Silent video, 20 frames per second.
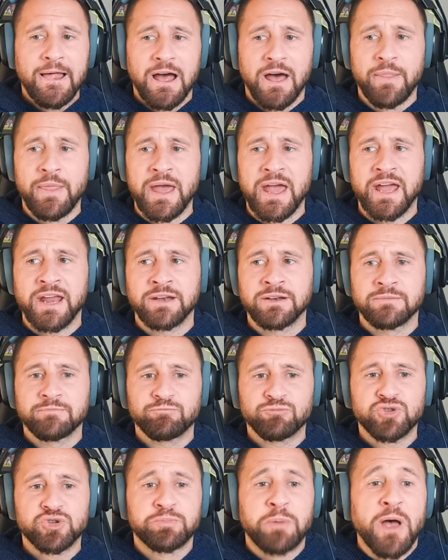And then
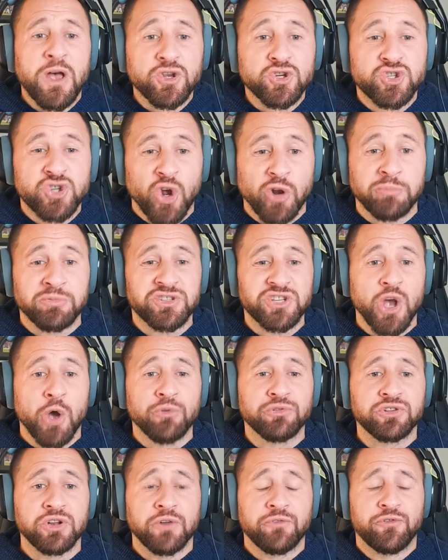Spurs shot
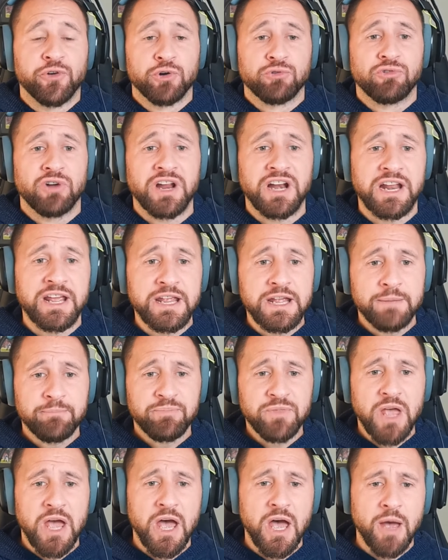themselves in the foot, really.
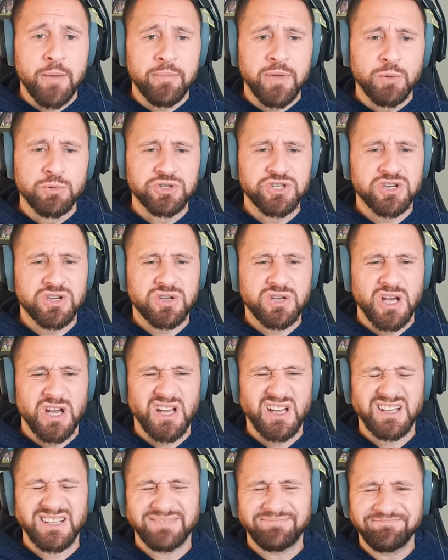Um, it was a,
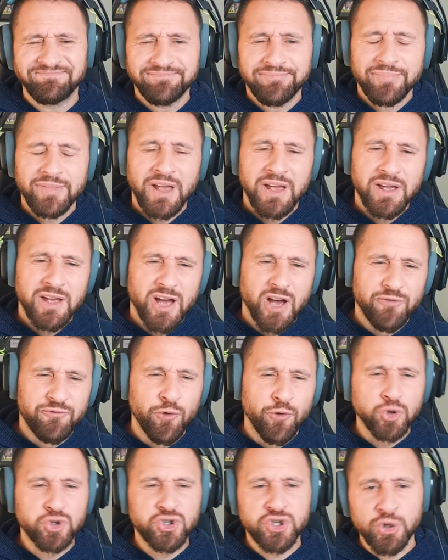uh, a
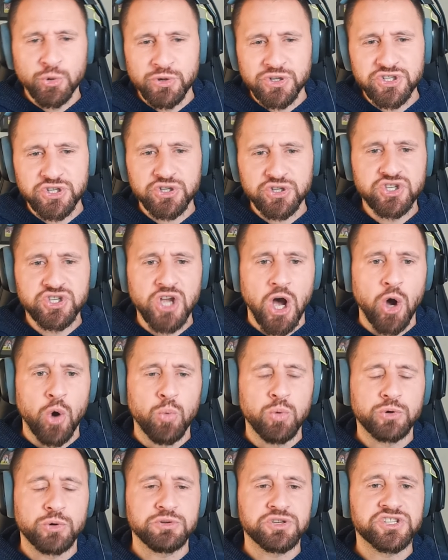fortuitous goal,
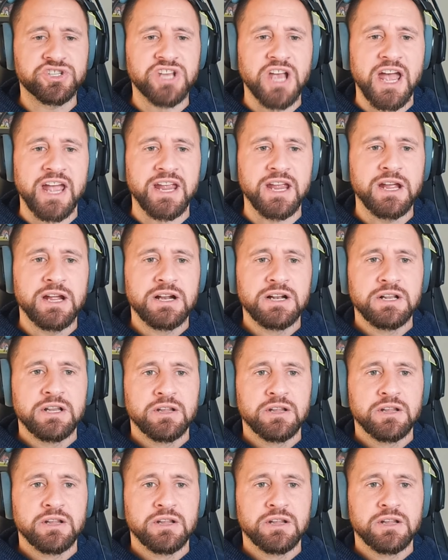would we say?